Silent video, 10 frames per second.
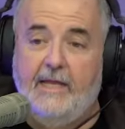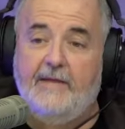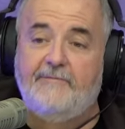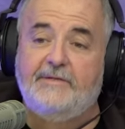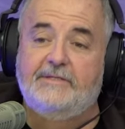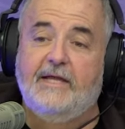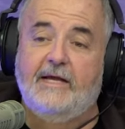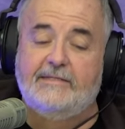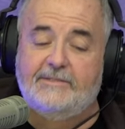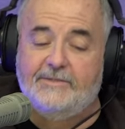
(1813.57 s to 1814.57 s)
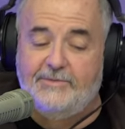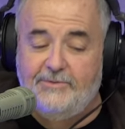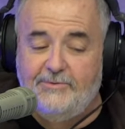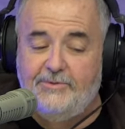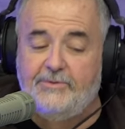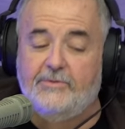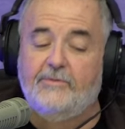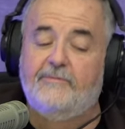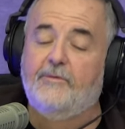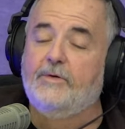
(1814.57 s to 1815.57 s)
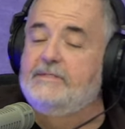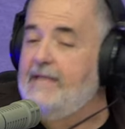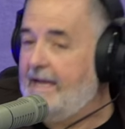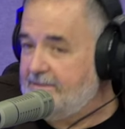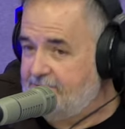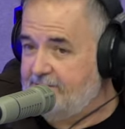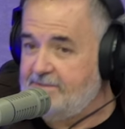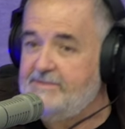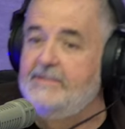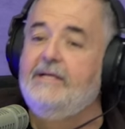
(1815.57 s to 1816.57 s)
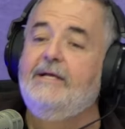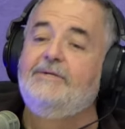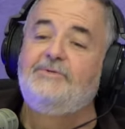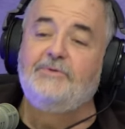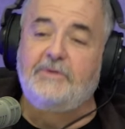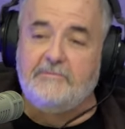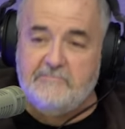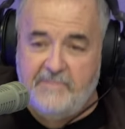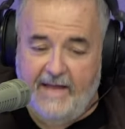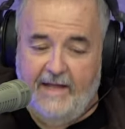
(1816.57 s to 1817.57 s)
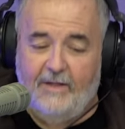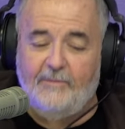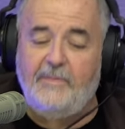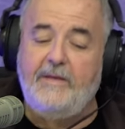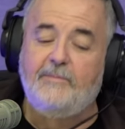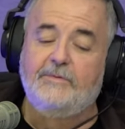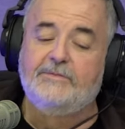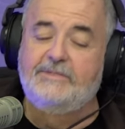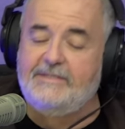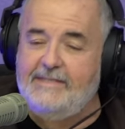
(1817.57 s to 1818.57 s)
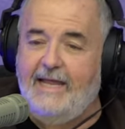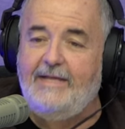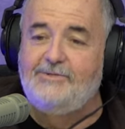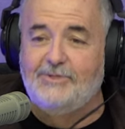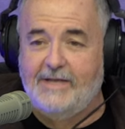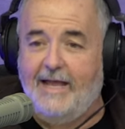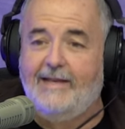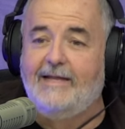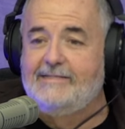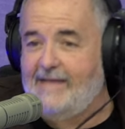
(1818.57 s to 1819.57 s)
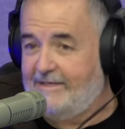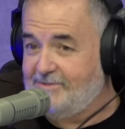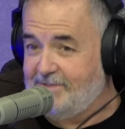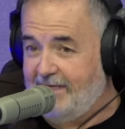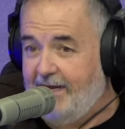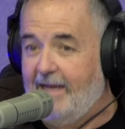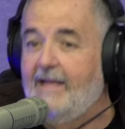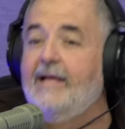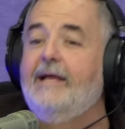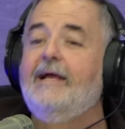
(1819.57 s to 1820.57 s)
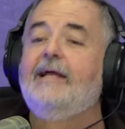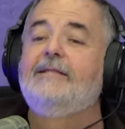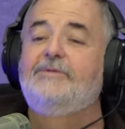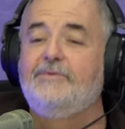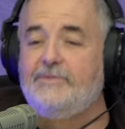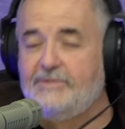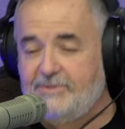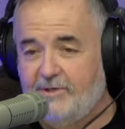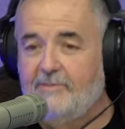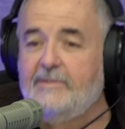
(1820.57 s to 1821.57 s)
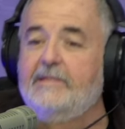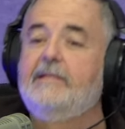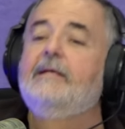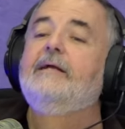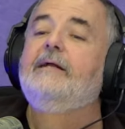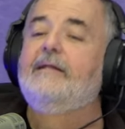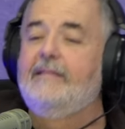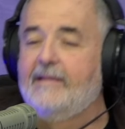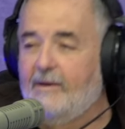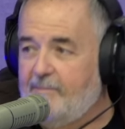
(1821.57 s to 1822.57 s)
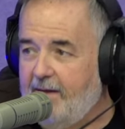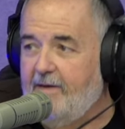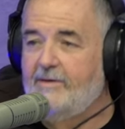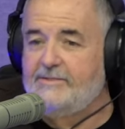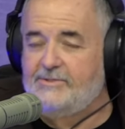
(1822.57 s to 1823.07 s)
if it's constitutional for Texas to compel people to take genetic testing to determine their parents.